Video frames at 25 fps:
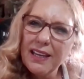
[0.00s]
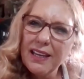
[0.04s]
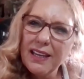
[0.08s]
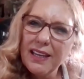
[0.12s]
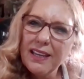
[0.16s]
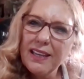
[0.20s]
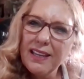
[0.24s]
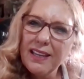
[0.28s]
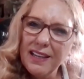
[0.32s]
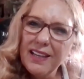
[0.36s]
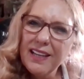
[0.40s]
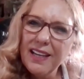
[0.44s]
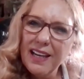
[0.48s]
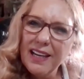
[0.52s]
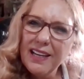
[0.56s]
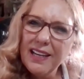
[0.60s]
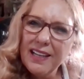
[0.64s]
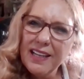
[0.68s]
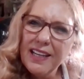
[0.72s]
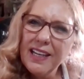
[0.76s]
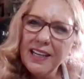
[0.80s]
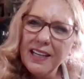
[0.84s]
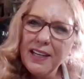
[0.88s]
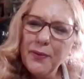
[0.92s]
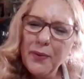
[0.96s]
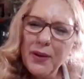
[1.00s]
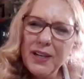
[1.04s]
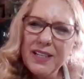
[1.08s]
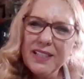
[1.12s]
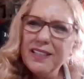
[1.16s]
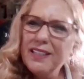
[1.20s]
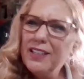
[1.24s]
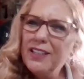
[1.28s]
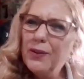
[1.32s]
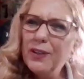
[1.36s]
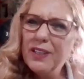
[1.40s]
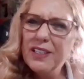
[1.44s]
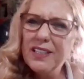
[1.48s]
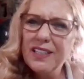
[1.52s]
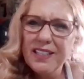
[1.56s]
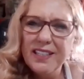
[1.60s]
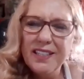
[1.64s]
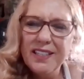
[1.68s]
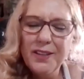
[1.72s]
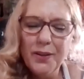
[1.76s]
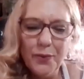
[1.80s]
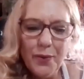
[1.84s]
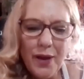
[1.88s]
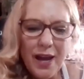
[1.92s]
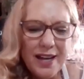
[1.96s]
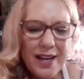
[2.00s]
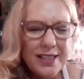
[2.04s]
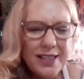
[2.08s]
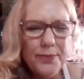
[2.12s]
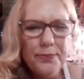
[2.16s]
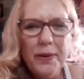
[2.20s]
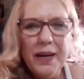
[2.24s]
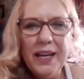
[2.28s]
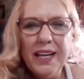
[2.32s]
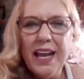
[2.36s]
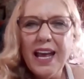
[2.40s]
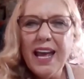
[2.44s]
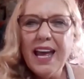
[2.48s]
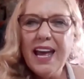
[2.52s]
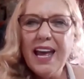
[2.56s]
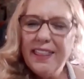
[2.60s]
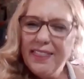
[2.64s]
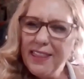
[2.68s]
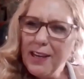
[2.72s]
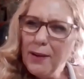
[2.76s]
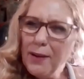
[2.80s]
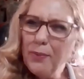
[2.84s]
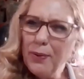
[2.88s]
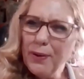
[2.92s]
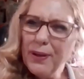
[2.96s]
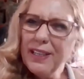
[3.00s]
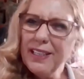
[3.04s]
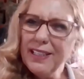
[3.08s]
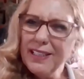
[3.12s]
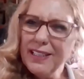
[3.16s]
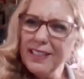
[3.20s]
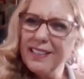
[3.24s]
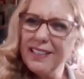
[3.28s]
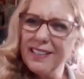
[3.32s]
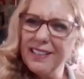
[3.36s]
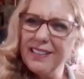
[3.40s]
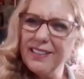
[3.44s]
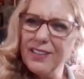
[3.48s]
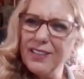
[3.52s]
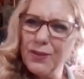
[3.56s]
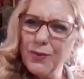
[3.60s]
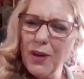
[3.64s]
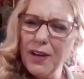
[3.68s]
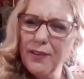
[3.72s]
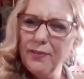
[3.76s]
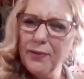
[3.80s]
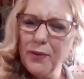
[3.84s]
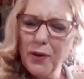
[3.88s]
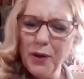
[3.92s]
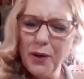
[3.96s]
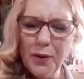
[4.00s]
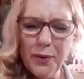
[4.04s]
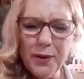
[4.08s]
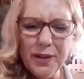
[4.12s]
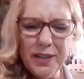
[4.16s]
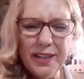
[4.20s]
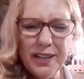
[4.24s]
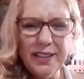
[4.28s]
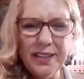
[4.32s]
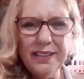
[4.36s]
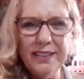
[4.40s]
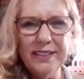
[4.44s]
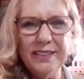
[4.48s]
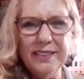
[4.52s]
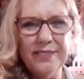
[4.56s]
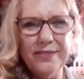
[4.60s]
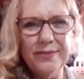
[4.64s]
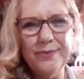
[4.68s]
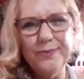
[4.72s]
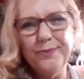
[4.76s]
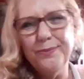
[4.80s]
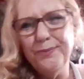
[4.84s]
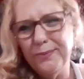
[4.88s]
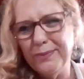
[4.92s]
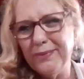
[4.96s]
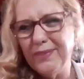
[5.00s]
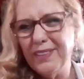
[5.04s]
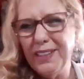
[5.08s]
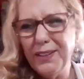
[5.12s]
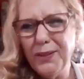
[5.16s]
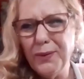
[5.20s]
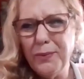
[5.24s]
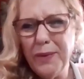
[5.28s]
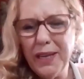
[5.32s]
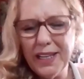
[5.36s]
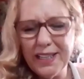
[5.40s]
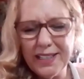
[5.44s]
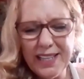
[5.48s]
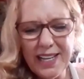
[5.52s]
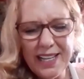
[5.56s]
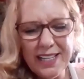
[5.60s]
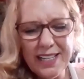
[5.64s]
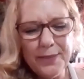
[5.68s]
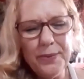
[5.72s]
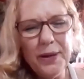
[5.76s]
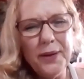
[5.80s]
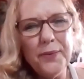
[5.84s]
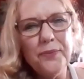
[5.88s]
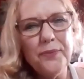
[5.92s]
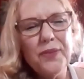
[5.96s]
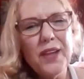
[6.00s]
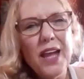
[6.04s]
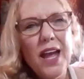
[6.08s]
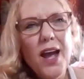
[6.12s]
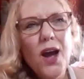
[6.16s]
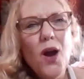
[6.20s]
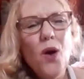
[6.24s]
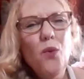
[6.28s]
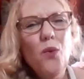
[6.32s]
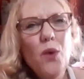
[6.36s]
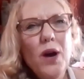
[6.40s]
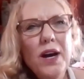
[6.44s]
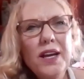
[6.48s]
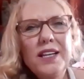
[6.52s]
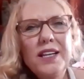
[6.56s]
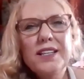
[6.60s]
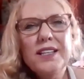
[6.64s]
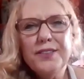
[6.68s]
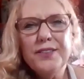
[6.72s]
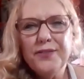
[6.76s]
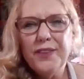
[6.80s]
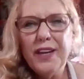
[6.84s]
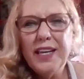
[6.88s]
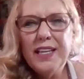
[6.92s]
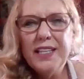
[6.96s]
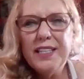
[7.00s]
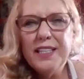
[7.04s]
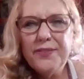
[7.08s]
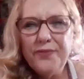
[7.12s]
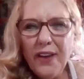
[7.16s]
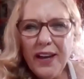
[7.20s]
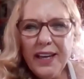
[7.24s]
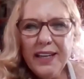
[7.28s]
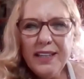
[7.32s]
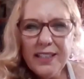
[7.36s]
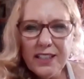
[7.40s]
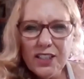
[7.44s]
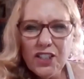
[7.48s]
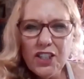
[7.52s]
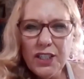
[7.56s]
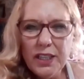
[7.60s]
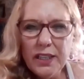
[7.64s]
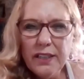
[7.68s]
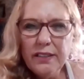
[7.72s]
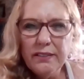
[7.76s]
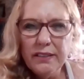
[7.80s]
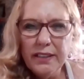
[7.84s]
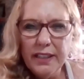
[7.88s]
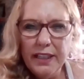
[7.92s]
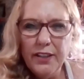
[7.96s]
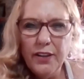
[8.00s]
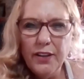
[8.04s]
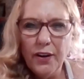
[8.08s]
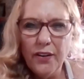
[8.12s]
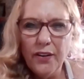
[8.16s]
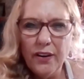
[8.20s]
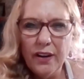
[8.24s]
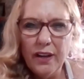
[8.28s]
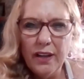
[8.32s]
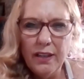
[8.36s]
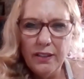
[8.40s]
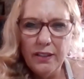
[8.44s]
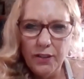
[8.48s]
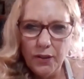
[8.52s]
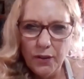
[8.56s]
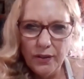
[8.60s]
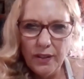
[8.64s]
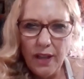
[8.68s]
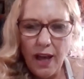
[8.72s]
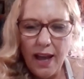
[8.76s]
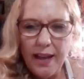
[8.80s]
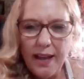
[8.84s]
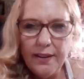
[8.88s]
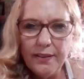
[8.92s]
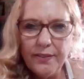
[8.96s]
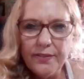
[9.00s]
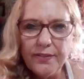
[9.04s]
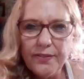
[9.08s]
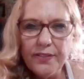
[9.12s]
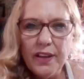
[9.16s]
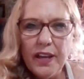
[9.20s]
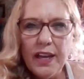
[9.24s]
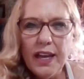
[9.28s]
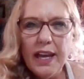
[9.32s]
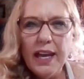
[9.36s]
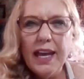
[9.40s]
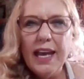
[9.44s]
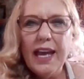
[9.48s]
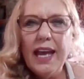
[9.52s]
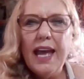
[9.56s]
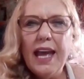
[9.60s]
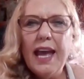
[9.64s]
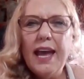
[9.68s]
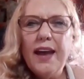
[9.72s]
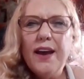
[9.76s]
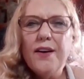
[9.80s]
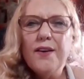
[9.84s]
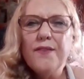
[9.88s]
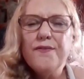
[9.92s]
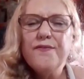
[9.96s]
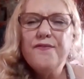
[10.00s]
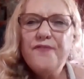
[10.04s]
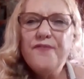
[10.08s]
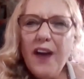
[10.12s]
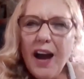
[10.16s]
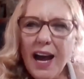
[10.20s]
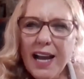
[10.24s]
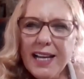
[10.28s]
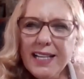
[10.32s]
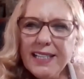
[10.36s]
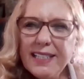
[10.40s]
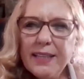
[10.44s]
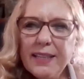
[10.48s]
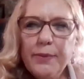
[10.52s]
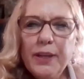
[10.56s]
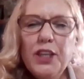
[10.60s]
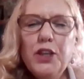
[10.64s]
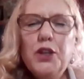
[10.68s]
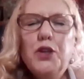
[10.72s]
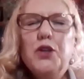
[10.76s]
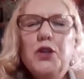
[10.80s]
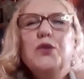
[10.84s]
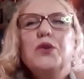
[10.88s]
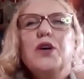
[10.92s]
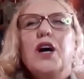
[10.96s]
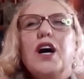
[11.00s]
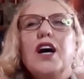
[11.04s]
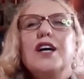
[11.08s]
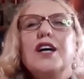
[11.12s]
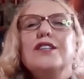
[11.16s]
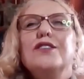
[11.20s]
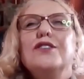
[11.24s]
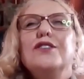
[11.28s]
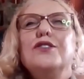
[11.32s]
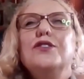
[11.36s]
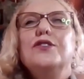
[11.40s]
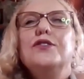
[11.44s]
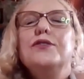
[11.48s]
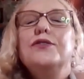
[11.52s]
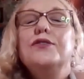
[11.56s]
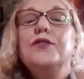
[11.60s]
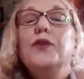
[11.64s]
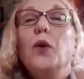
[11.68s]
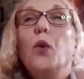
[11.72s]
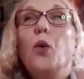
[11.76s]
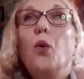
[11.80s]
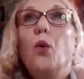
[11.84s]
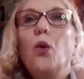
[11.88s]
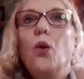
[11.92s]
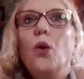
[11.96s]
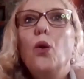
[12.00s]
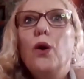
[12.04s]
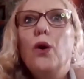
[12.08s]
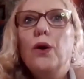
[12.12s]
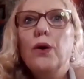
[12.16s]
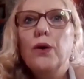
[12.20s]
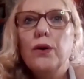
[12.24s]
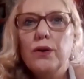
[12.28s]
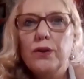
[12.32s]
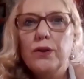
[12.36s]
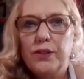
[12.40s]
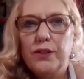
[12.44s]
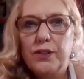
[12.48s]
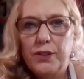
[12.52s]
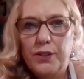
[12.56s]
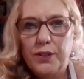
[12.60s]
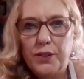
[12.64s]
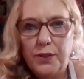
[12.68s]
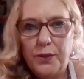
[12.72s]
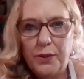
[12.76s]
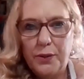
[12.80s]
anyways, and you can see the rest, but they're pretty straightforward and, make sense. But one is find a cheerleader in your life. Find somebody who adores you,